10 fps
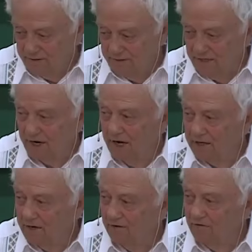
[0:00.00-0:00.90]
there
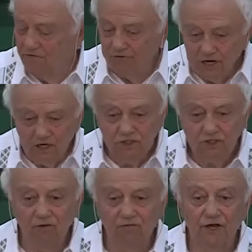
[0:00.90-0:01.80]
are
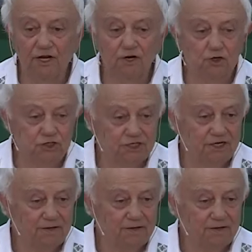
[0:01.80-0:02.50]
fields of energy.